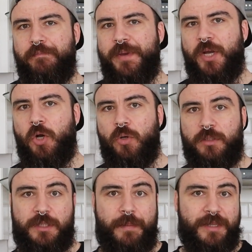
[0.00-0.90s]

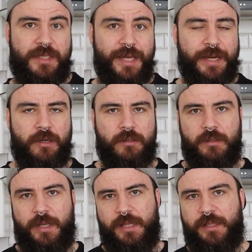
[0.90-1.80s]
because the material,
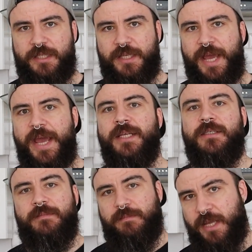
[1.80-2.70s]
in this
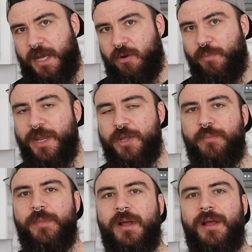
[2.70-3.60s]
case the aluminium,